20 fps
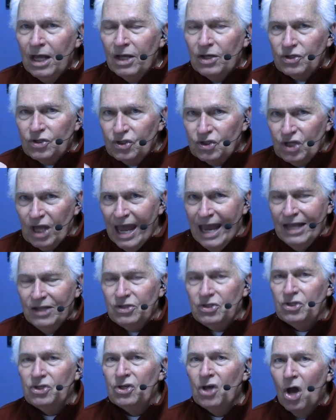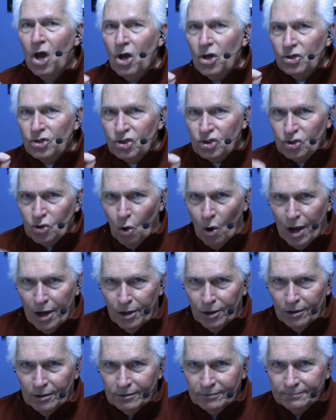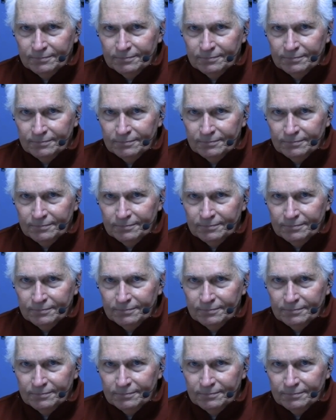States soil.